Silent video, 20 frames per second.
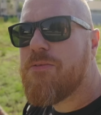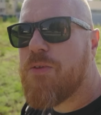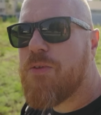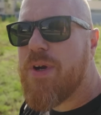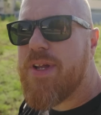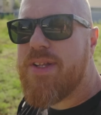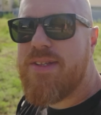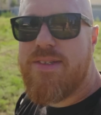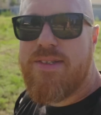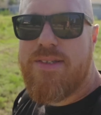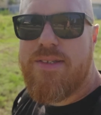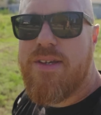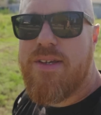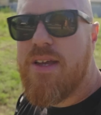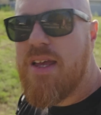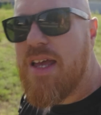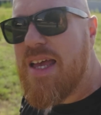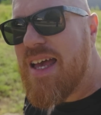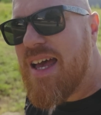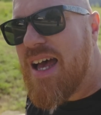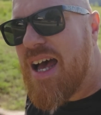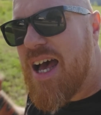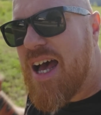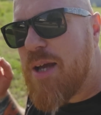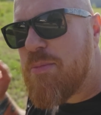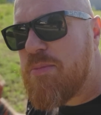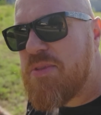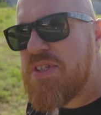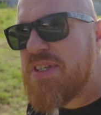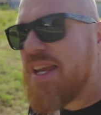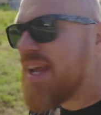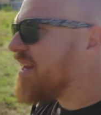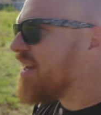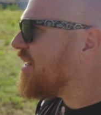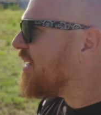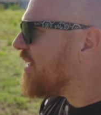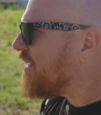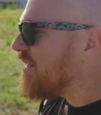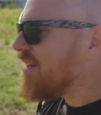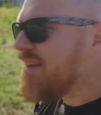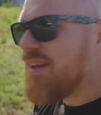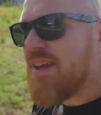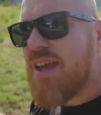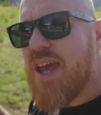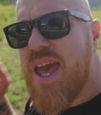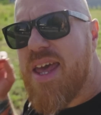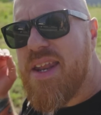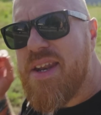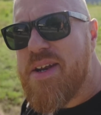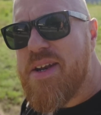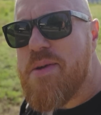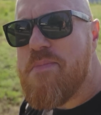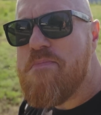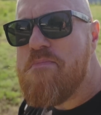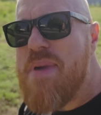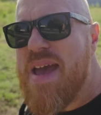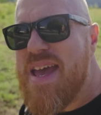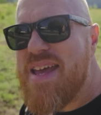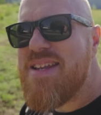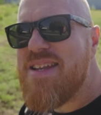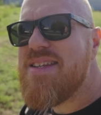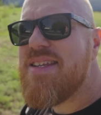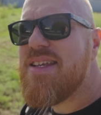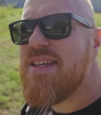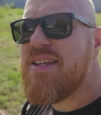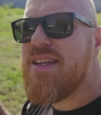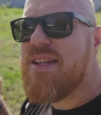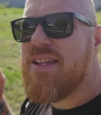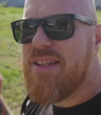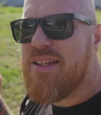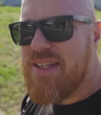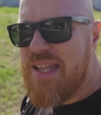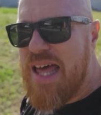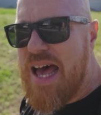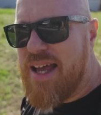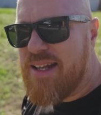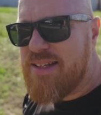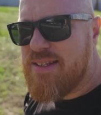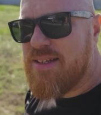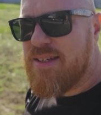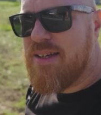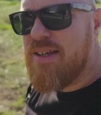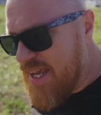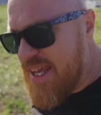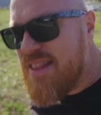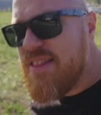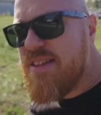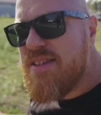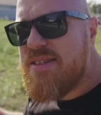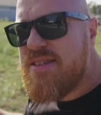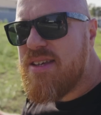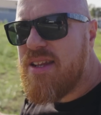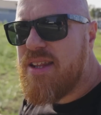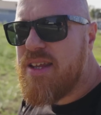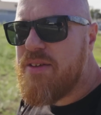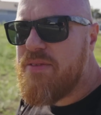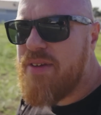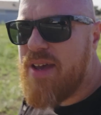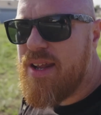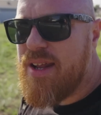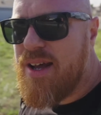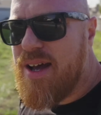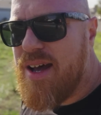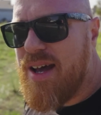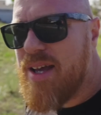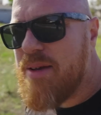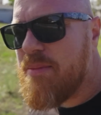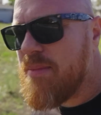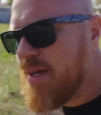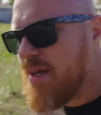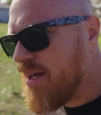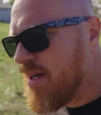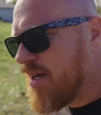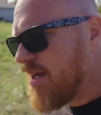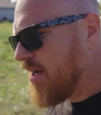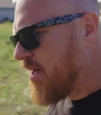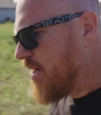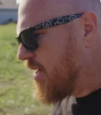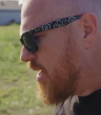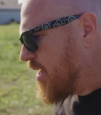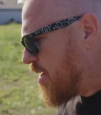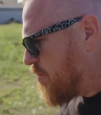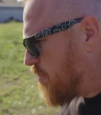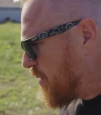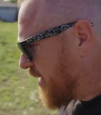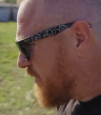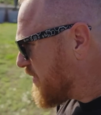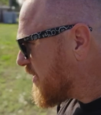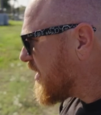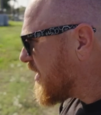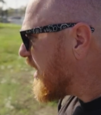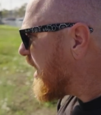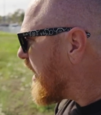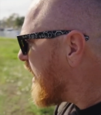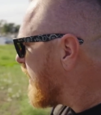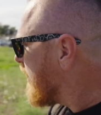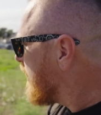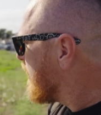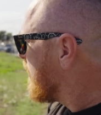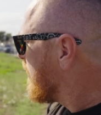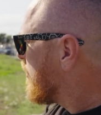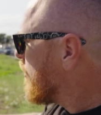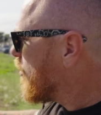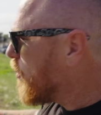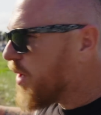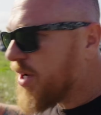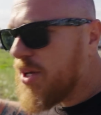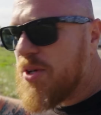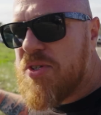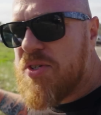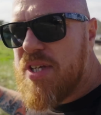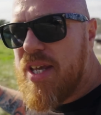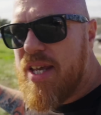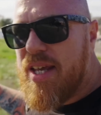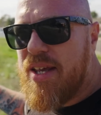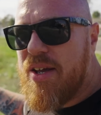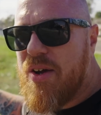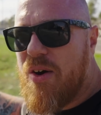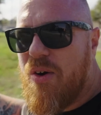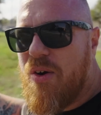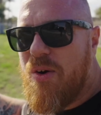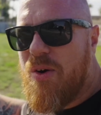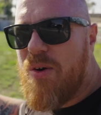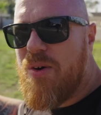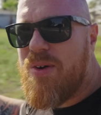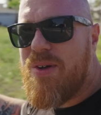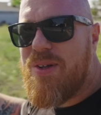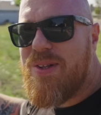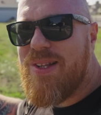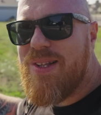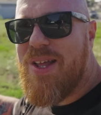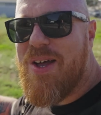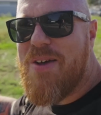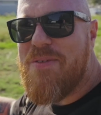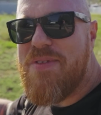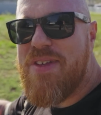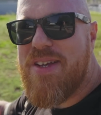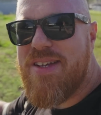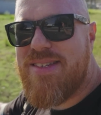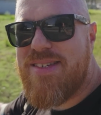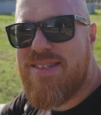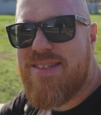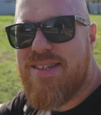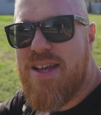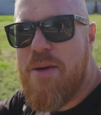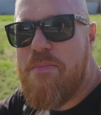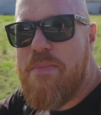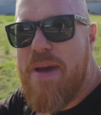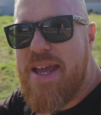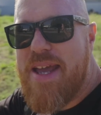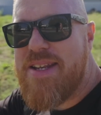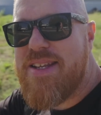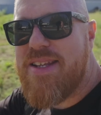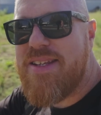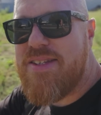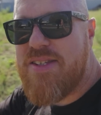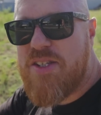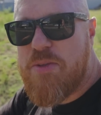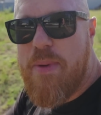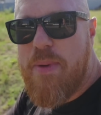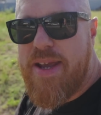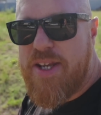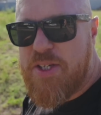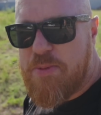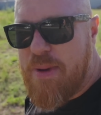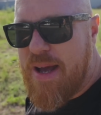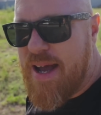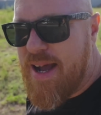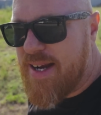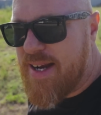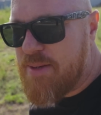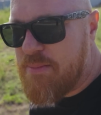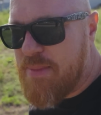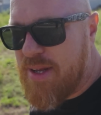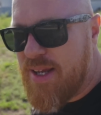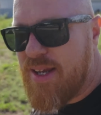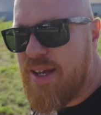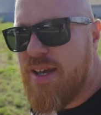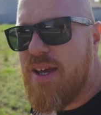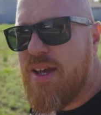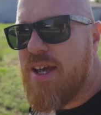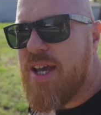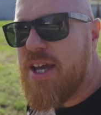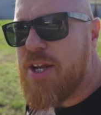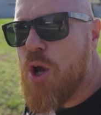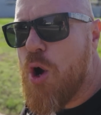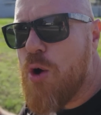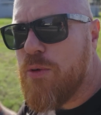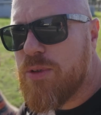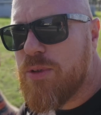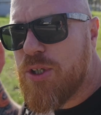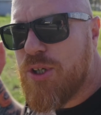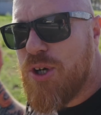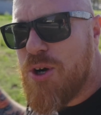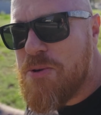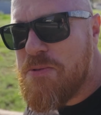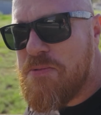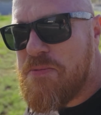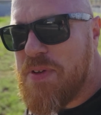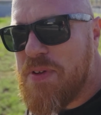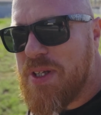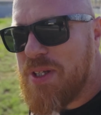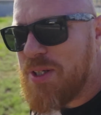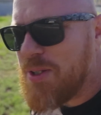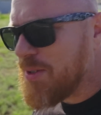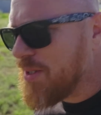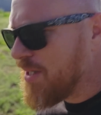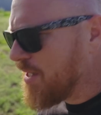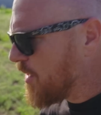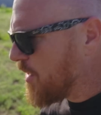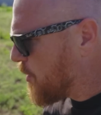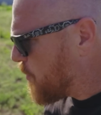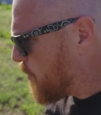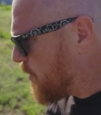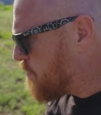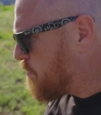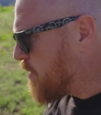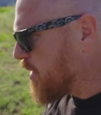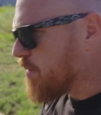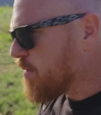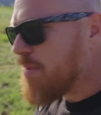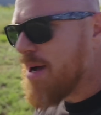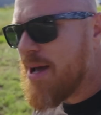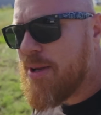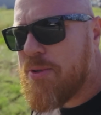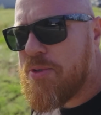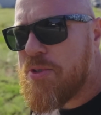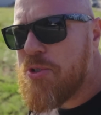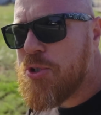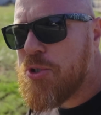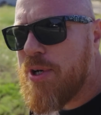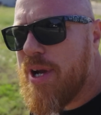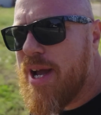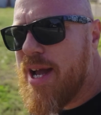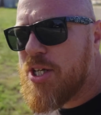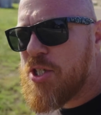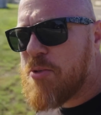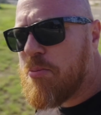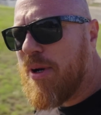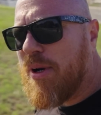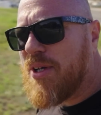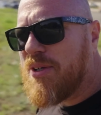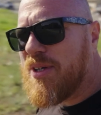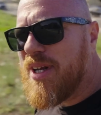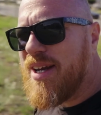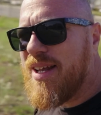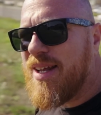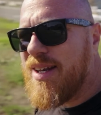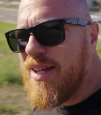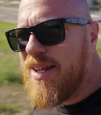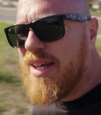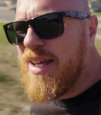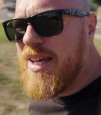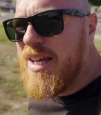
Friends, I'm standing in an abandoned lot in the city of Anaheim, and believe it or not, where you see all of this abandoned space behind me, an overgrown field with beer bottles and trash sprinkled in it.